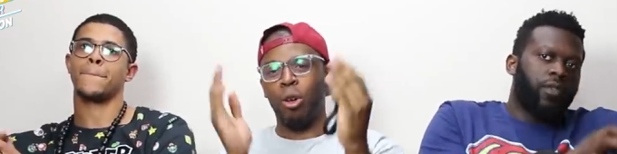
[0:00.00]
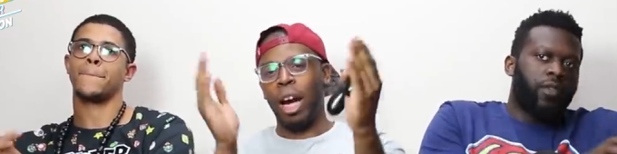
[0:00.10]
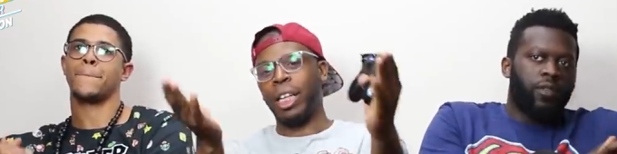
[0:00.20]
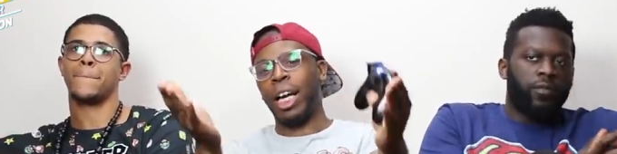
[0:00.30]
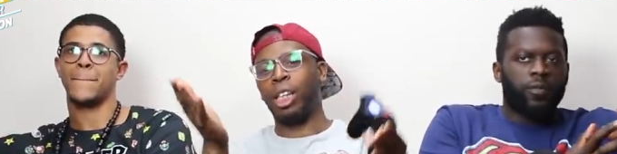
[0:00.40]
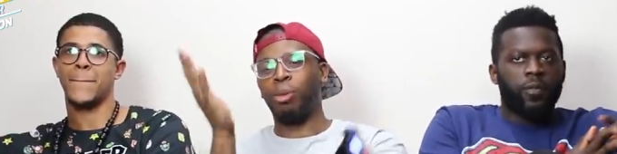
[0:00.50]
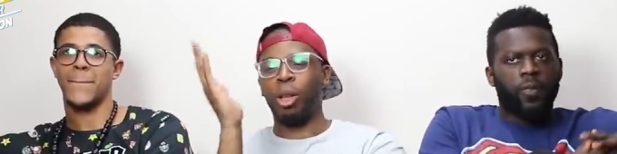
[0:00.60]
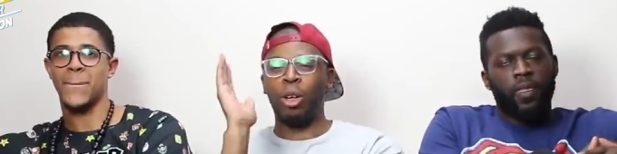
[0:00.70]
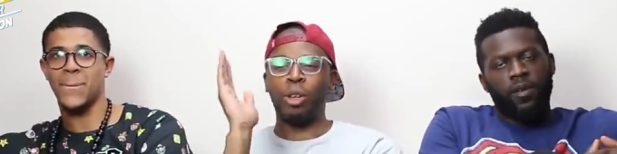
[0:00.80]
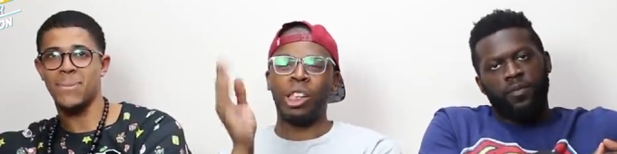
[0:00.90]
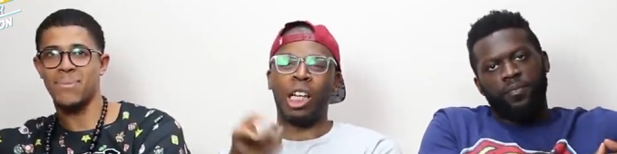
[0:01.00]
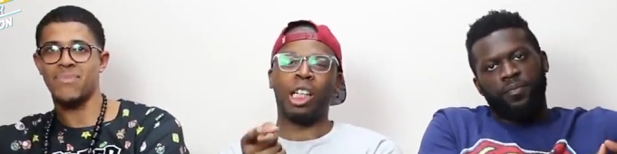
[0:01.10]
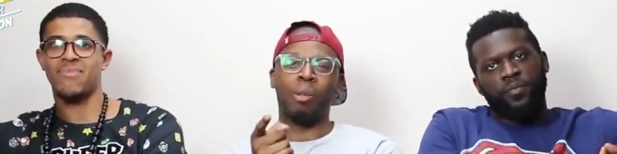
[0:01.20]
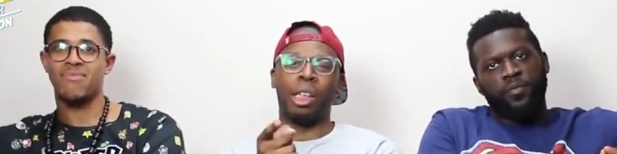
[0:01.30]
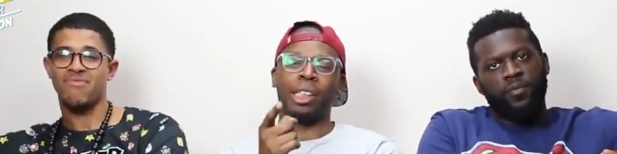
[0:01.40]
Speaker 1: right now, it's been a long
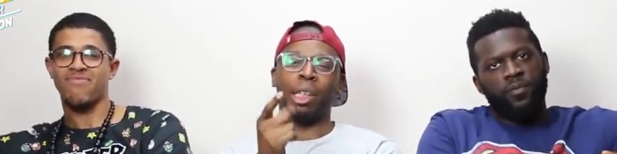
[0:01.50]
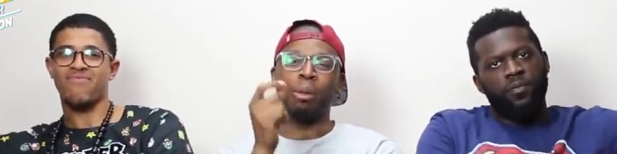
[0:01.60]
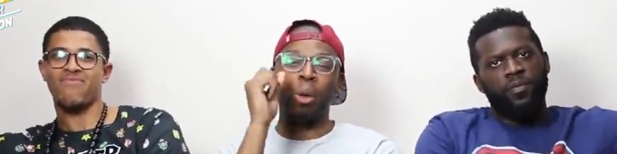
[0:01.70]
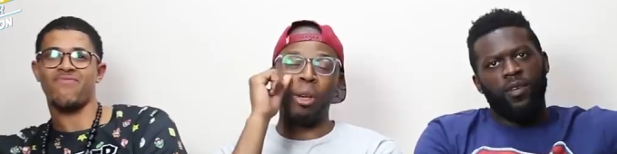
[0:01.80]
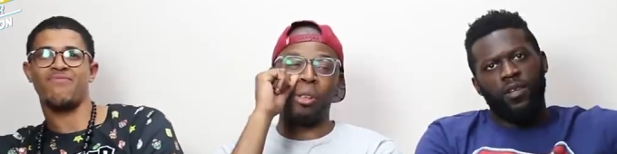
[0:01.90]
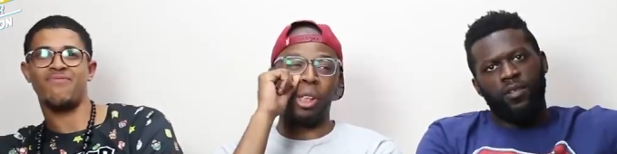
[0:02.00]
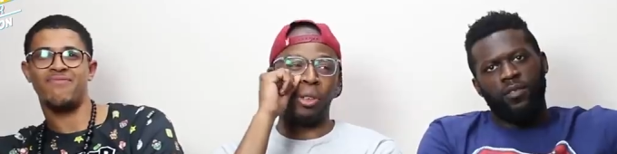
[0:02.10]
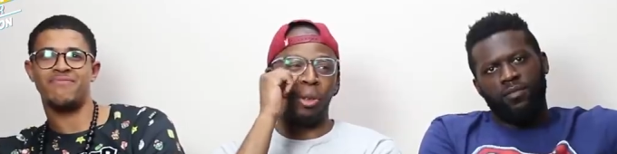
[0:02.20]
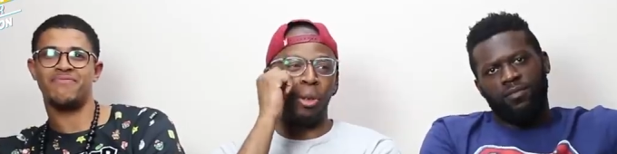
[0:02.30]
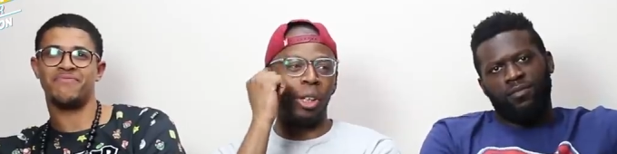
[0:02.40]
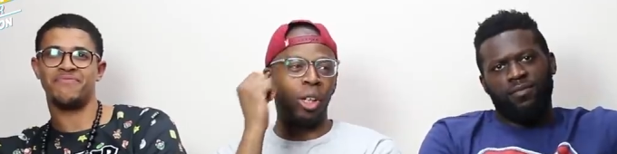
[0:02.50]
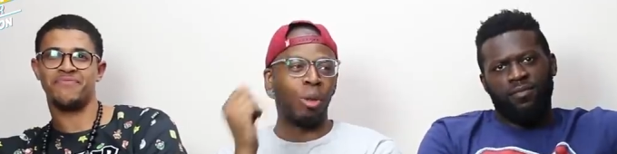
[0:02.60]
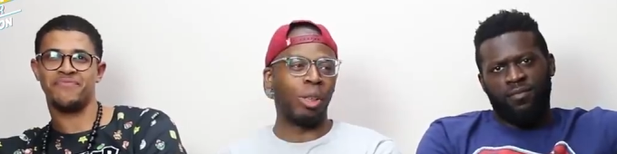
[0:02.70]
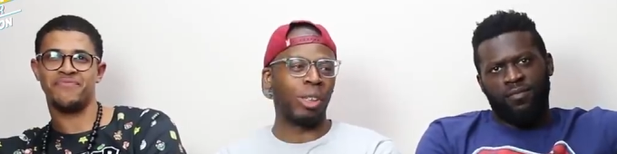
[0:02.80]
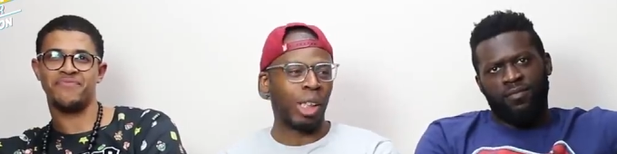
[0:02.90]
time coming actually. I've been waiting for this for what,
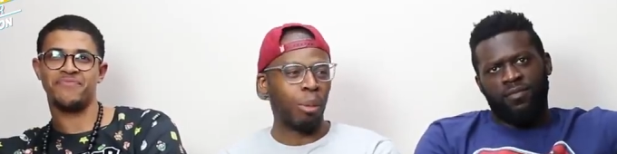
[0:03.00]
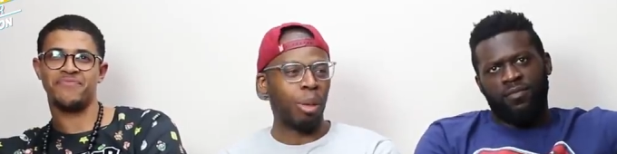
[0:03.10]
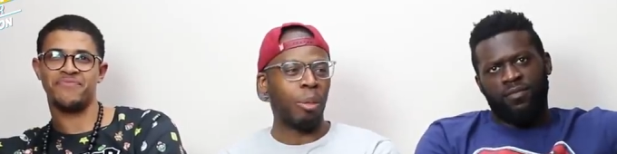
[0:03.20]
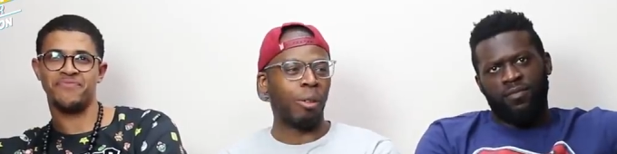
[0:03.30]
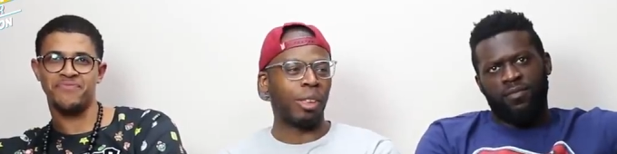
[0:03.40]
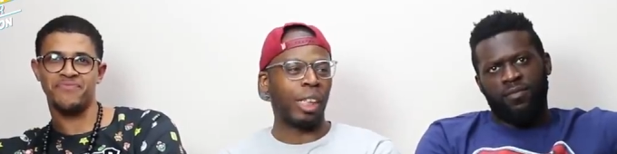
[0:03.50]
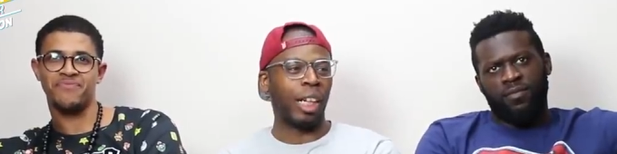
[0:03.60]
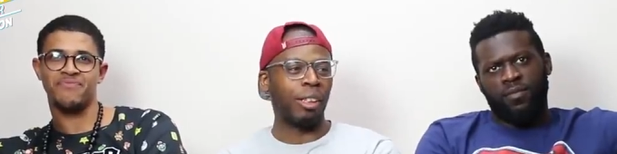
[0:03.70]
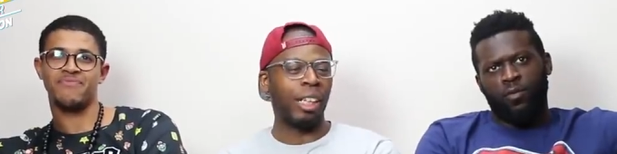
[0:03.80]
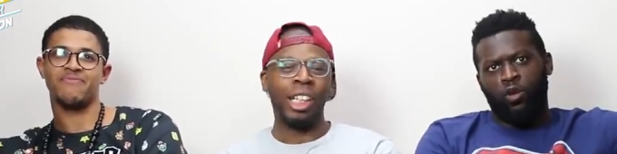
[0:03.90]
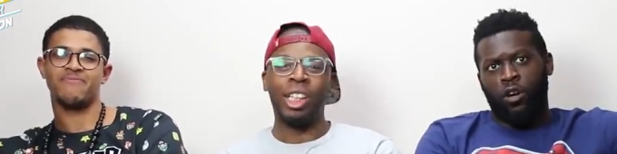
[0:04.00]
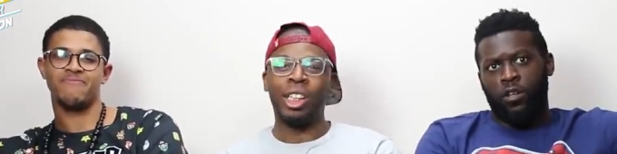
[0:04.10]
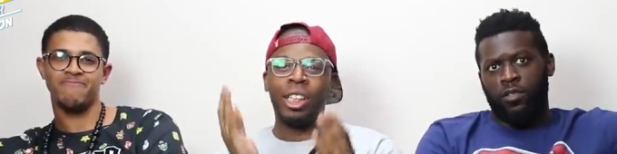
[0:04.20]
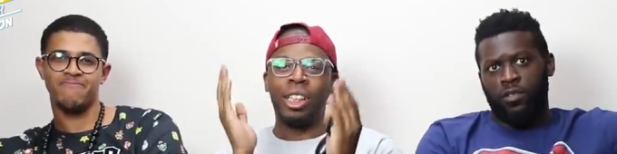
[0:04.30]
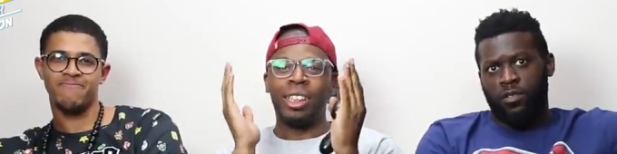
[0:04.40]
almost a couple of months now.
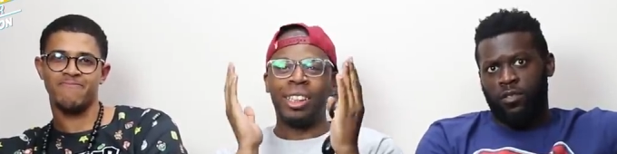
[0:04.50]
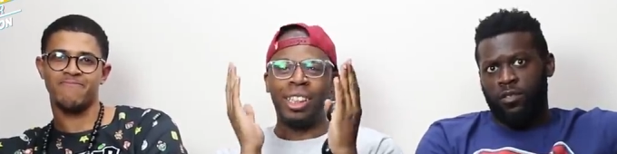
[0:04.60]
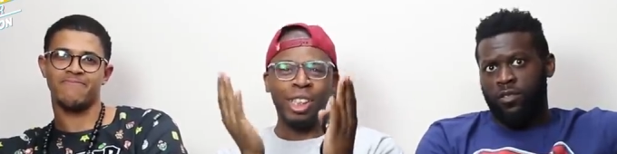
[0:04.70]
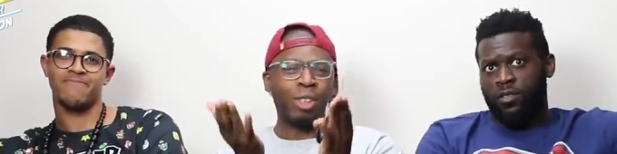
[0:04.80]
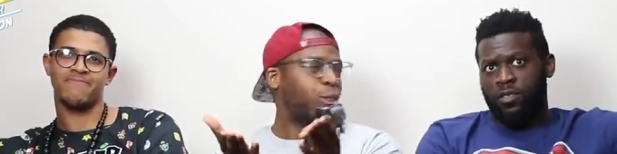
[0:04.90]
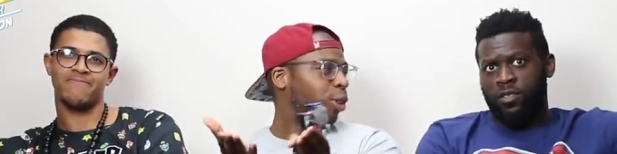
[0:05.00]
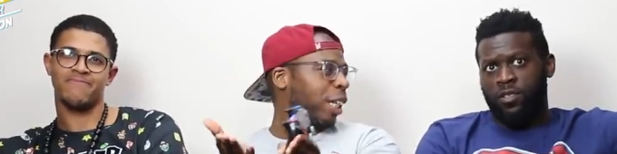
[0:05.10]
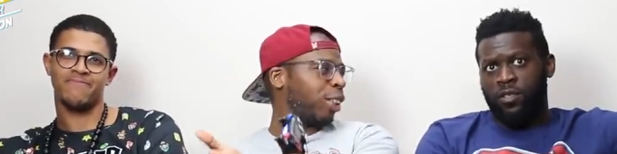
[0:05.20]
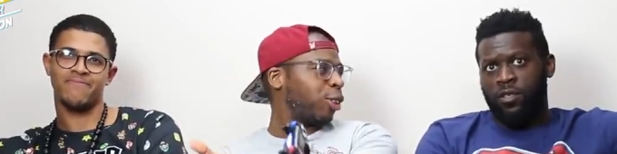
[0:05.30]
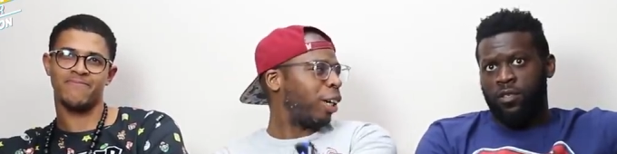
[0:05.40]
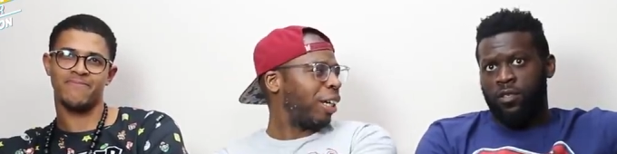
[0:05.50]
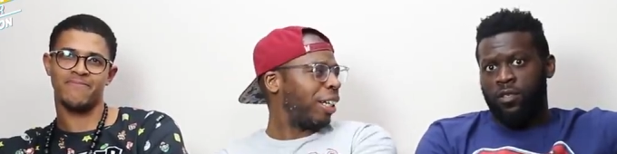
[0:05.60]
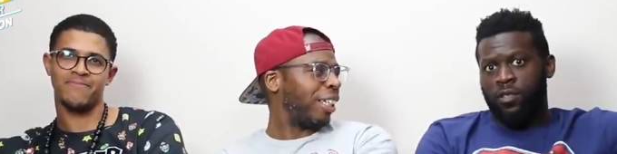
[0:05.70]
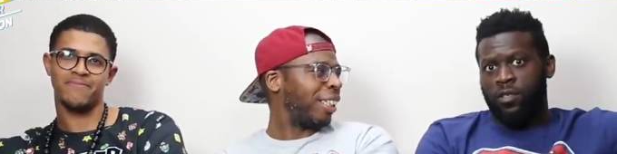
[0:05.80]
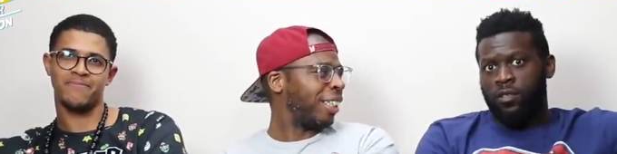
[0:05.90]
What? This like
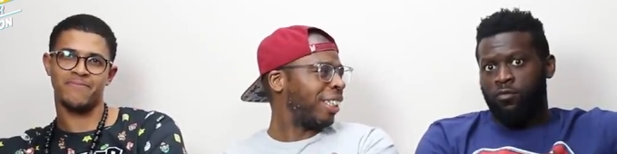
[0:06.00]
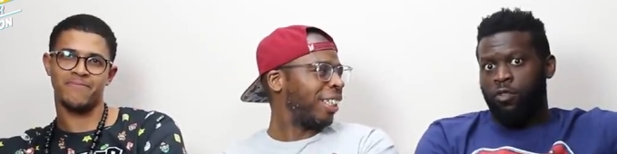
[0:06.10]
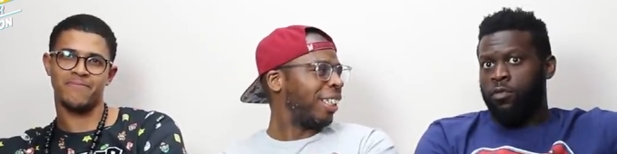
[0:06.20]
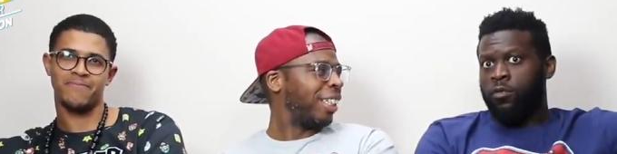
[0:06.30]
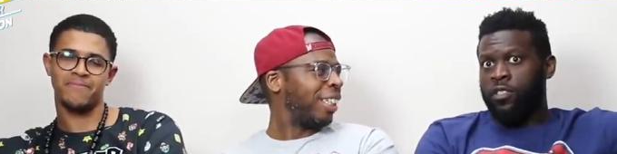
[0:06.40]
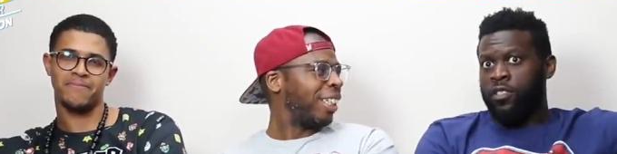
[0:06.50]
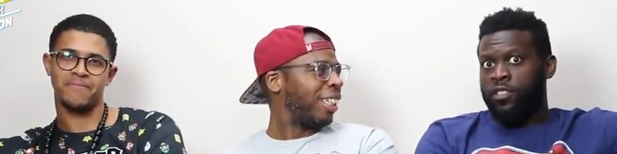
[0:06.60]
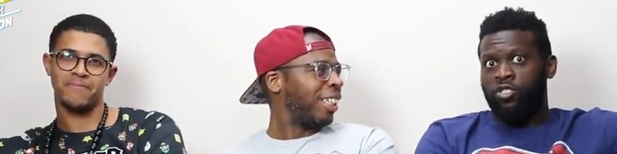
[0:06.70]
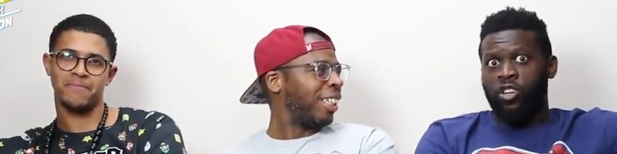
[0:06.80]
trailer. What was this the